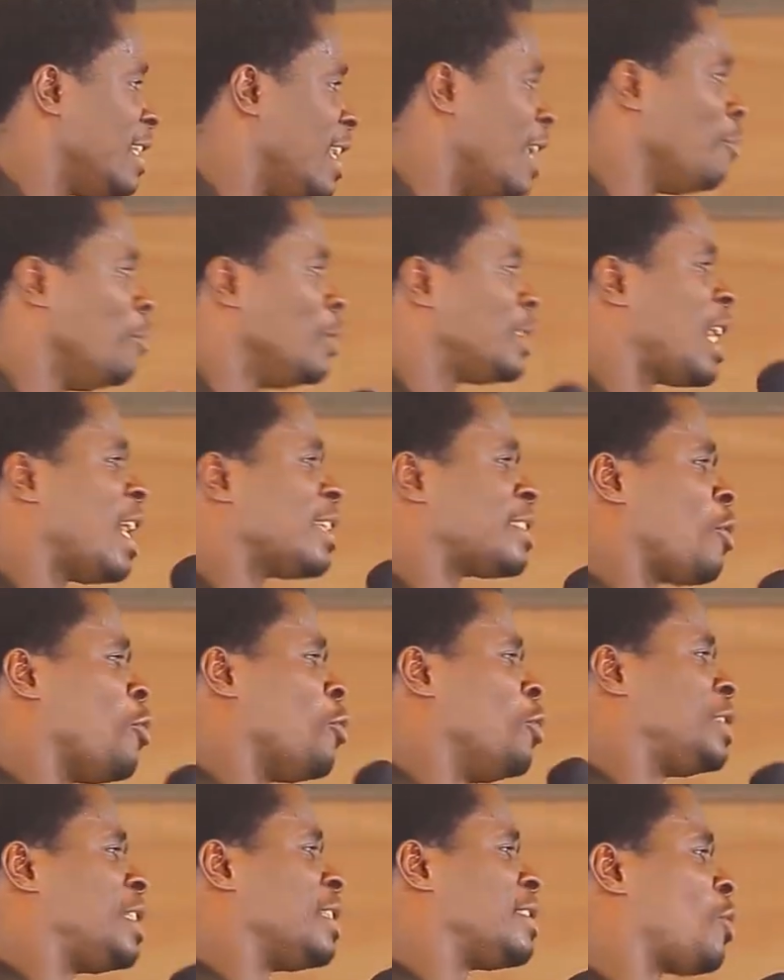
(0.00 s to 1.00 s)
Na mbisa so
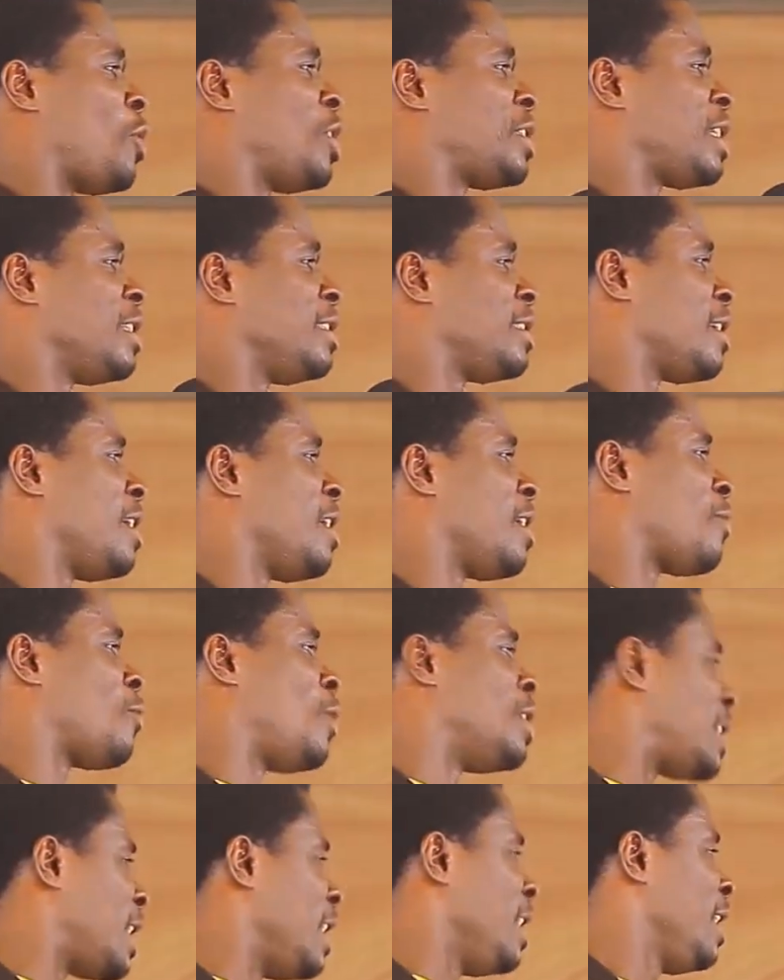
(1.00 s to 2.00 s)
hunte so se
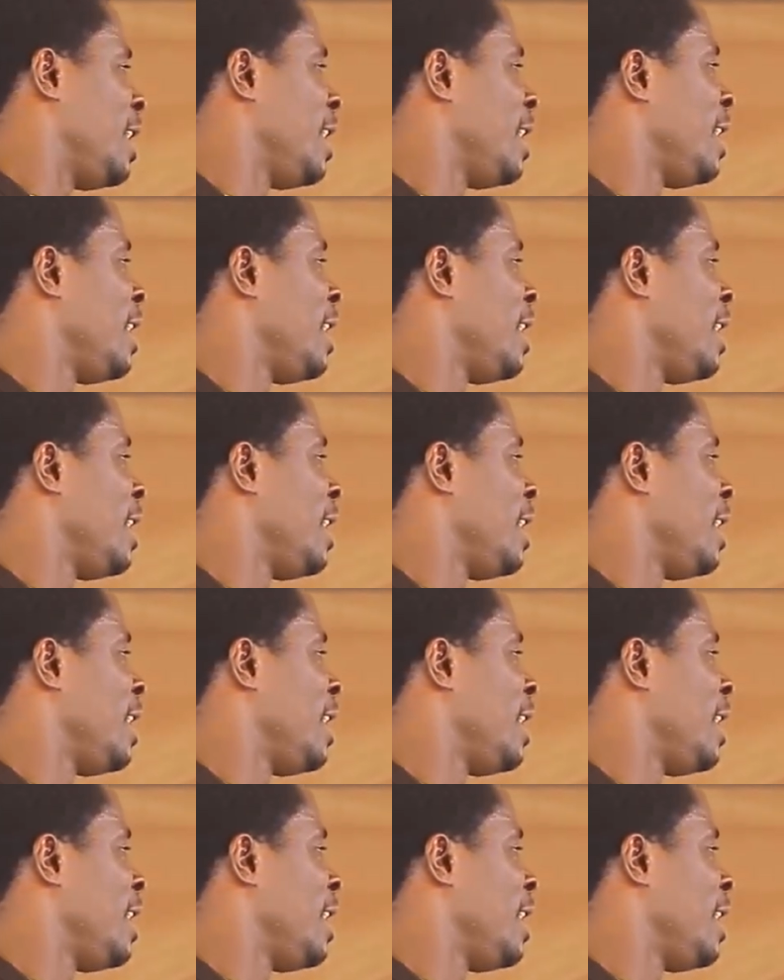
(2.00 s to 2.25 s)
kwasi.